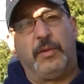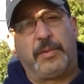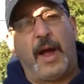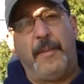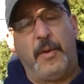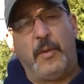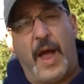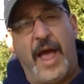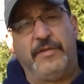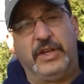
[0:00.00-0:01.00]
The problem what
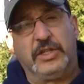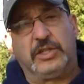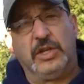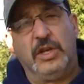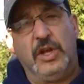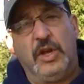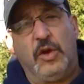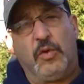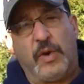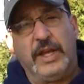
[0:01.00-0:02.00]
we're having is
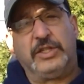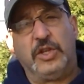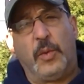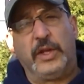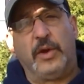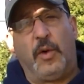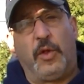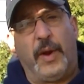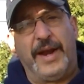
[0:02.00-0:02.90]
raising the window all the way,